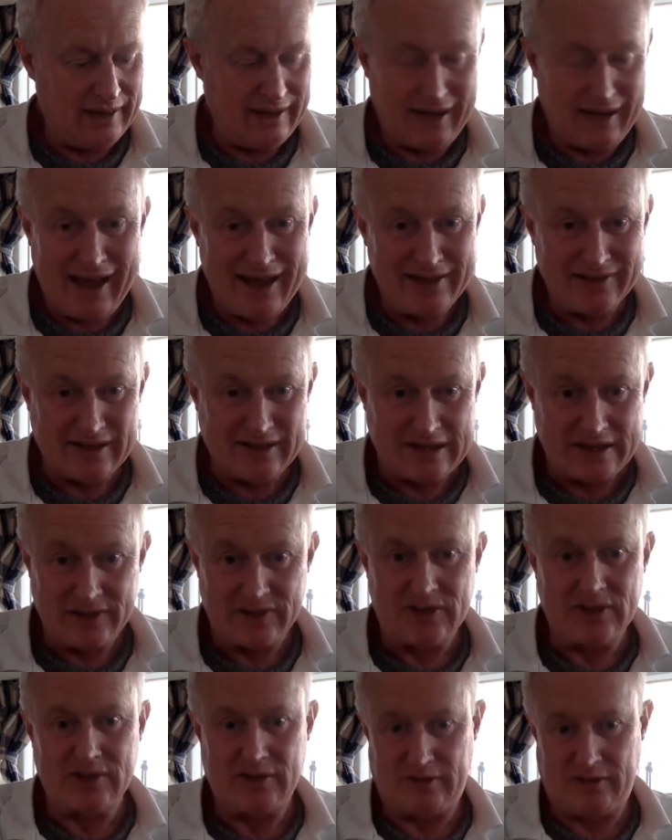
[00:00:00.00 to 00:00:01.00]
green lies
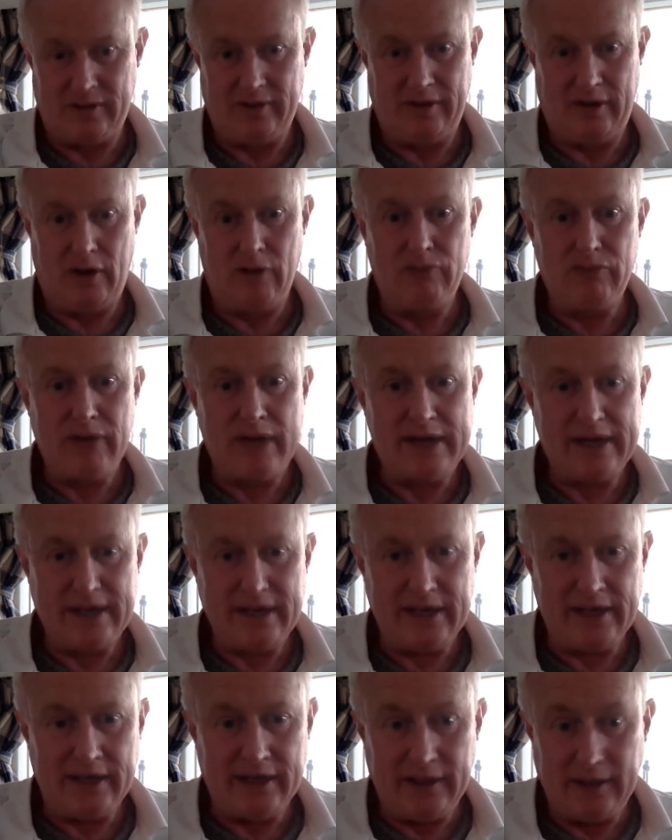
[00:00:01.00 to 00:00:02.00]
is
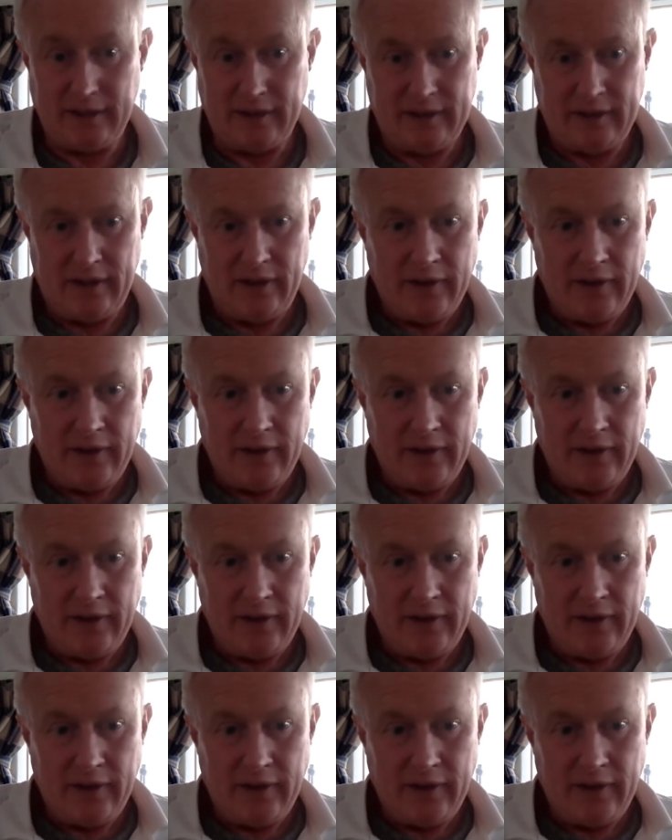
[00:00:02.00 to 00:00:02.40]
already